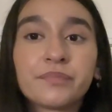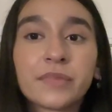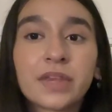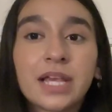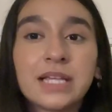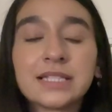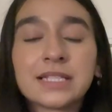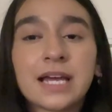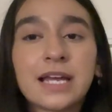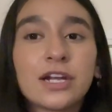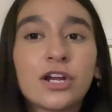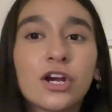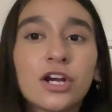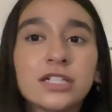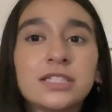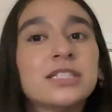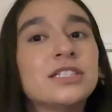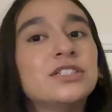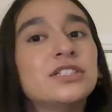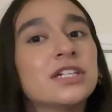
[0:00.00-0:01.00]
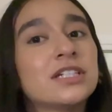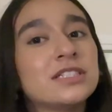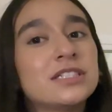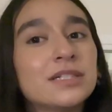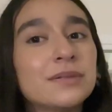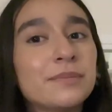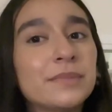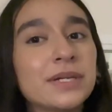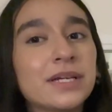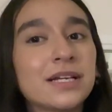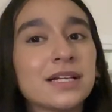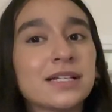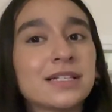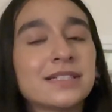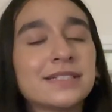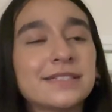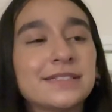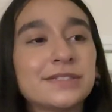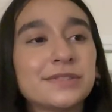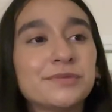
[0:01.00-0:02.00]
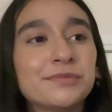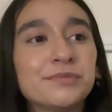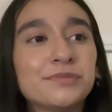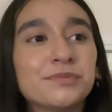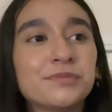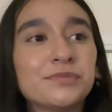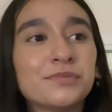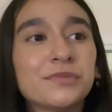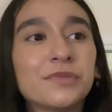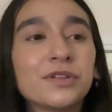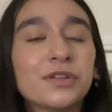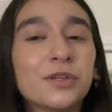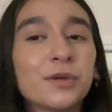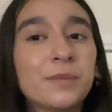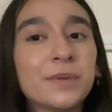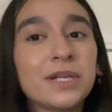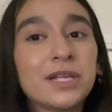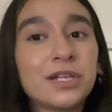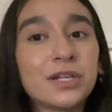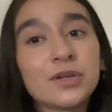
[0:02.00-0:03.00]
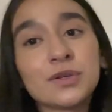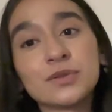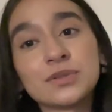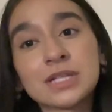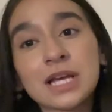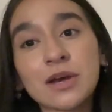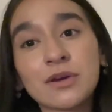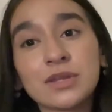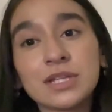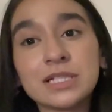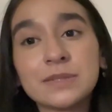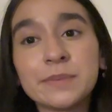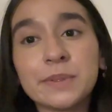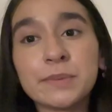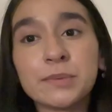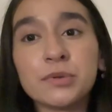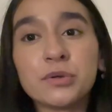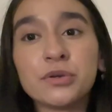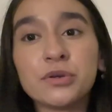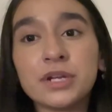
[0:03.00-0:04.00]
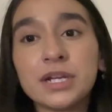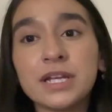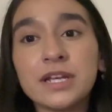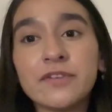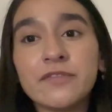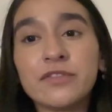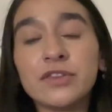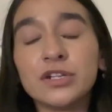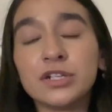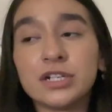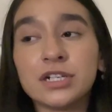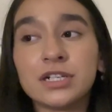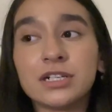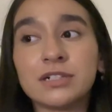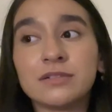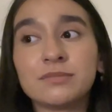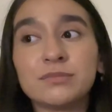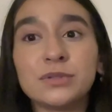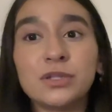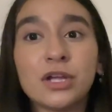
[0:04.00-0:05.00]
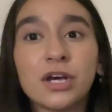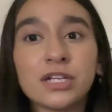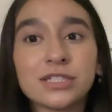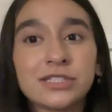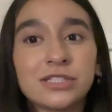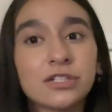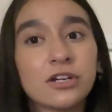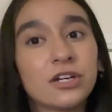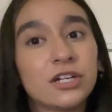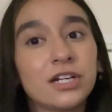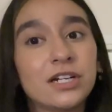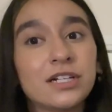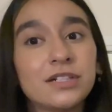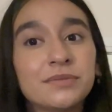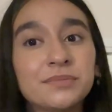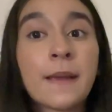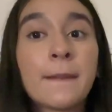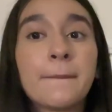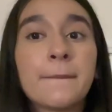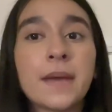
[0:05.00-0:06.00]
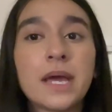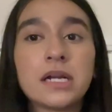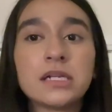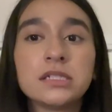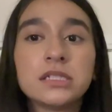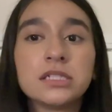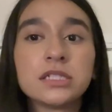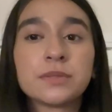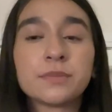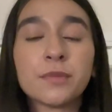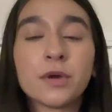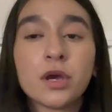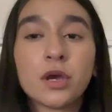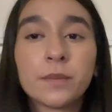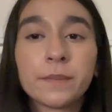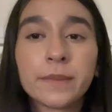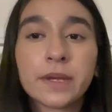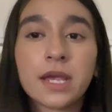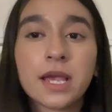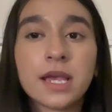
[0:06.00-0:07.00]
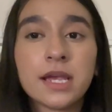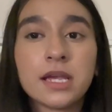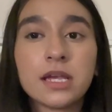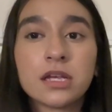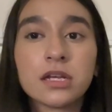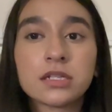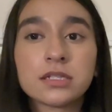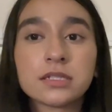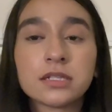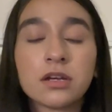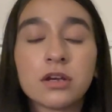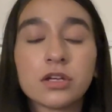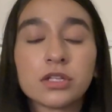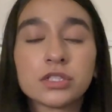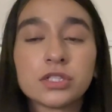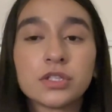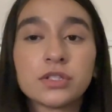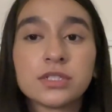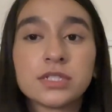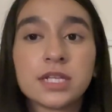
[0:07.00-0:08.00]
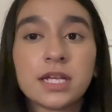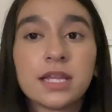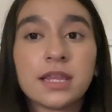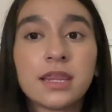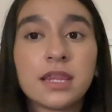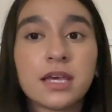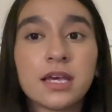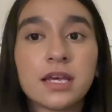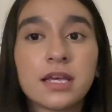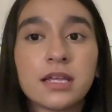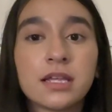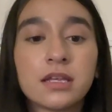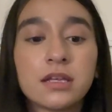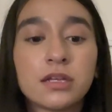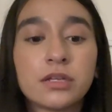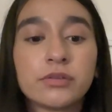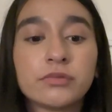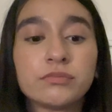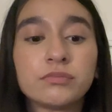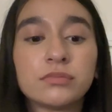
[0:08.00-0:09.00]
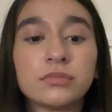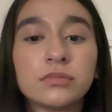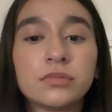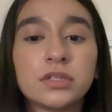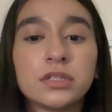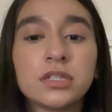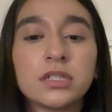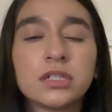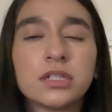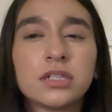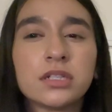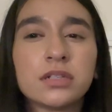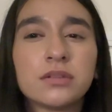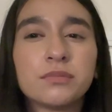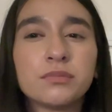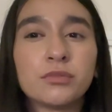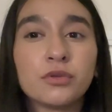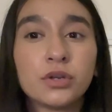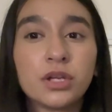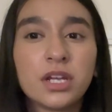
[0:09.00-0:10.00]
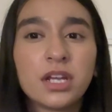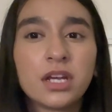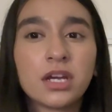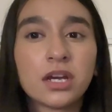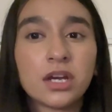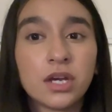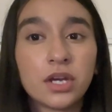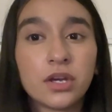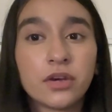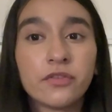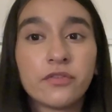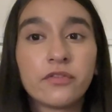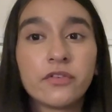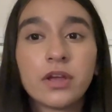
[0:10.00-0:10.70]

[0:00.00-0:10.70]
it's kind of hard to judge it because nobody knows how these people grieve their lost daughter madeleine's mom kate also said that um, the morning of